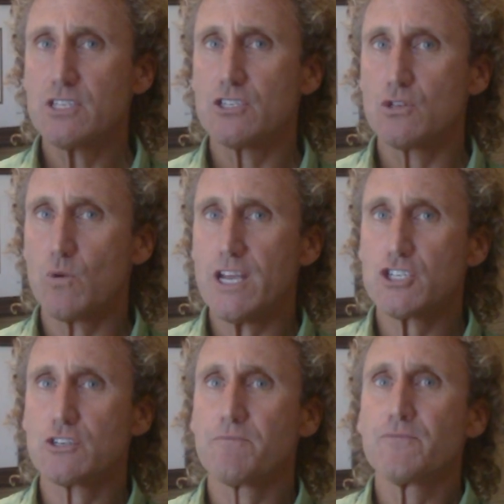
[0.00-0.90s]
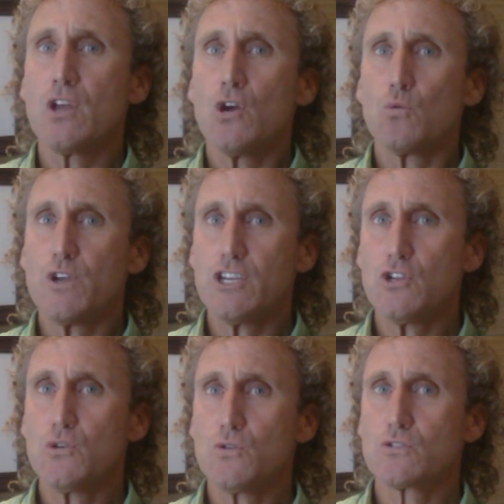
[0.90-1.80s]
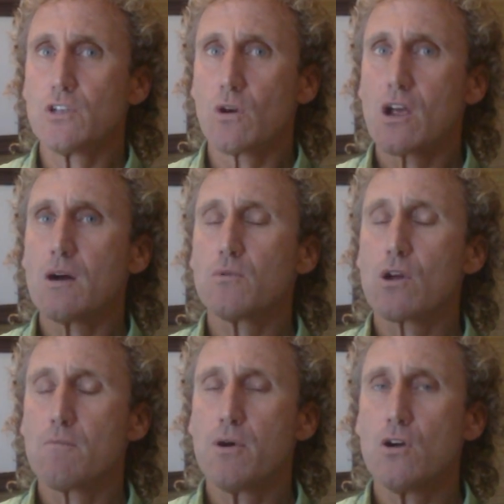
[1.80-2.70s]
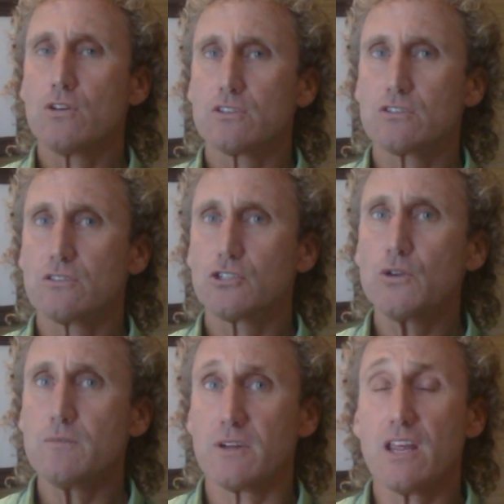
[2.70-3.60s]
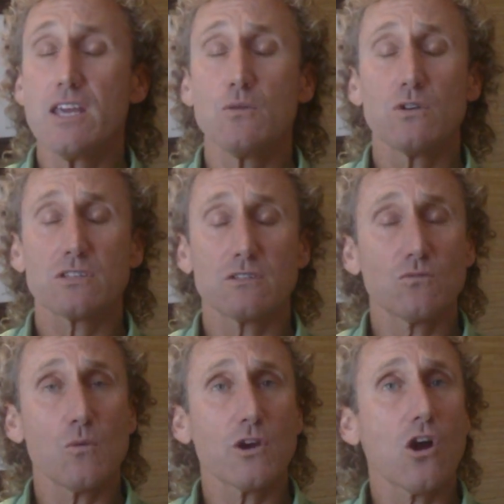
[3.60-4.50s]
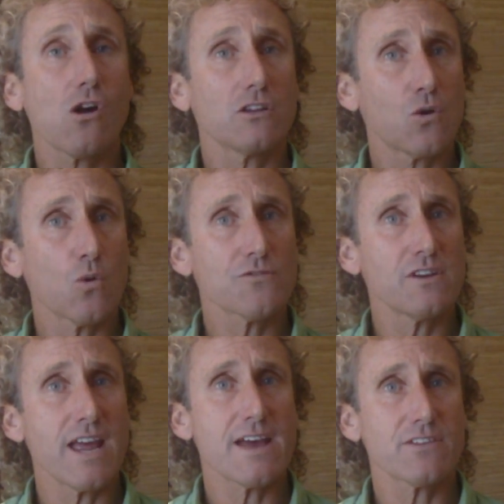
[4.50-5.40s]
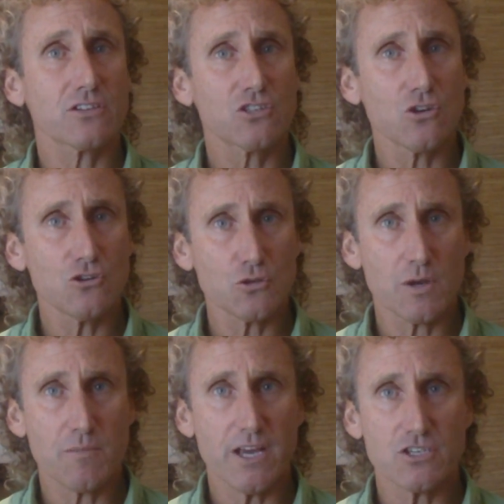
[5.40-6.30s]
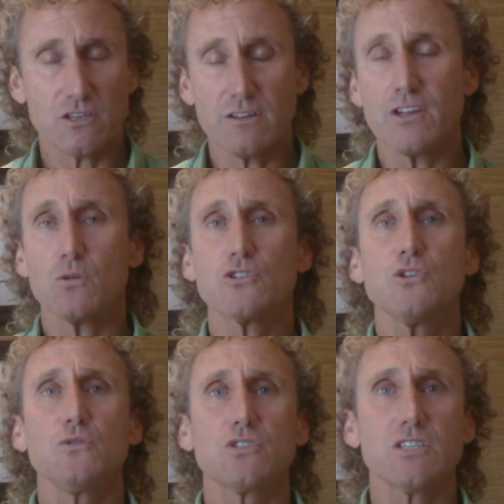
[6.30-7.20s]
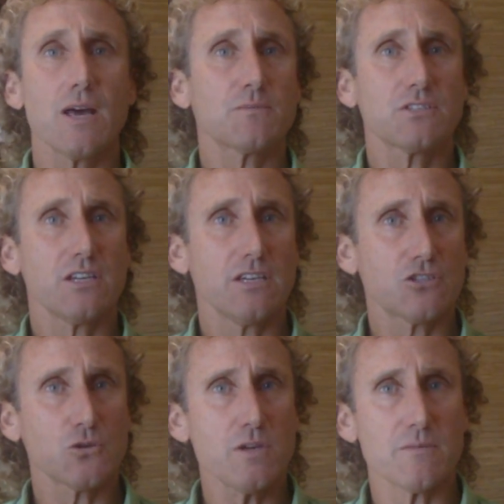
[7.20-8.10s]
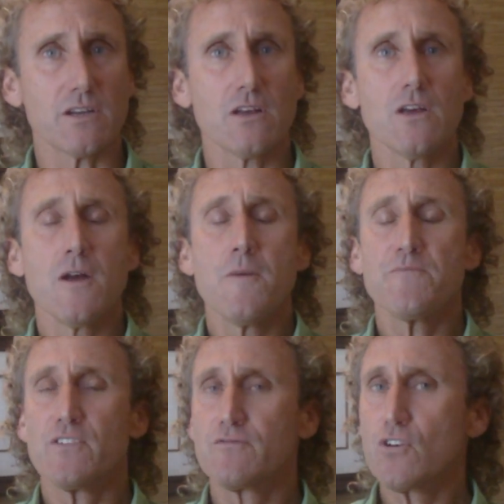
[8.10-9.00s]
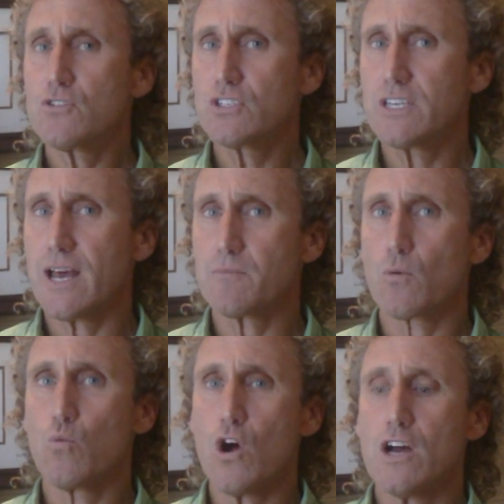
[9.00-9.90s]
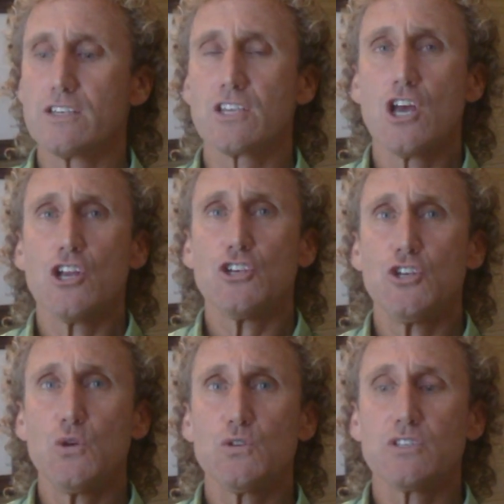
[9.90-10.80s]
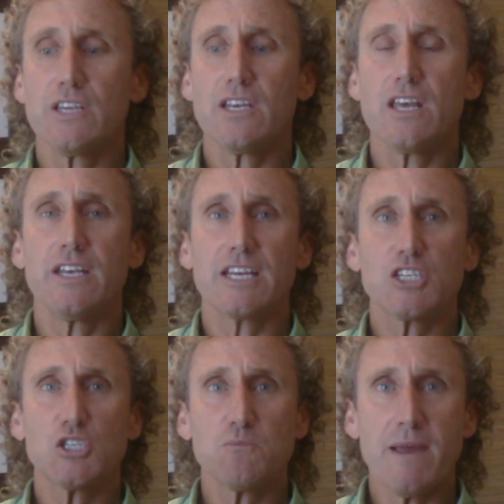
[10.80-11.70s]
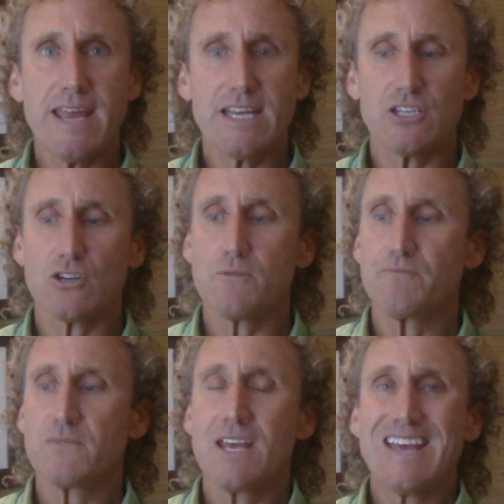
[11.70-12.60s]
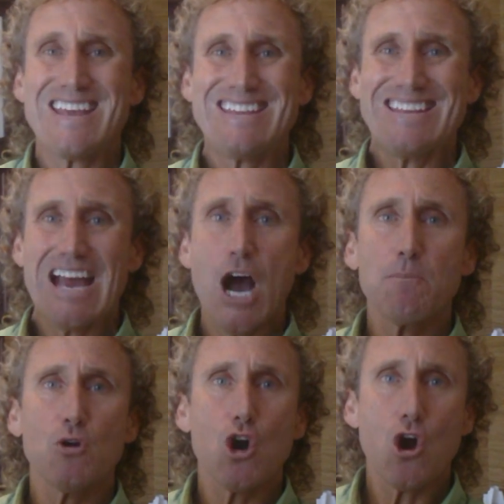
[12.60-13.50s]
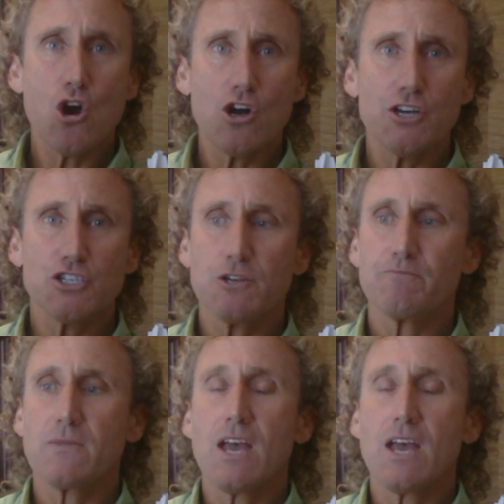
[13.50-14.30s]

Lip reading: situation, there were a couple components to the treatment. He was in what we call an orthodontic surgery patient, and there were 2 steps to his treatment. The first step was using an expander in the upper arch